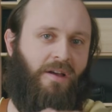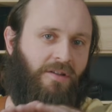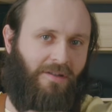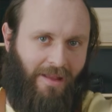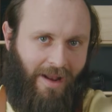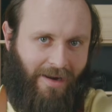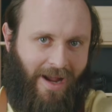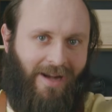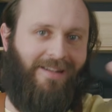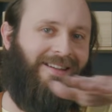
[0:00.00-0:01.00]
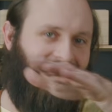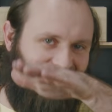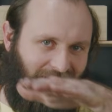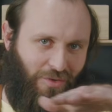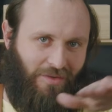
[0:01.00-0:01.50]
so that our cut is
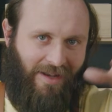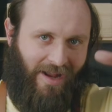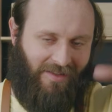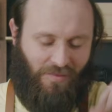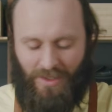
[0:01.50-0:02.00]
smoothed out as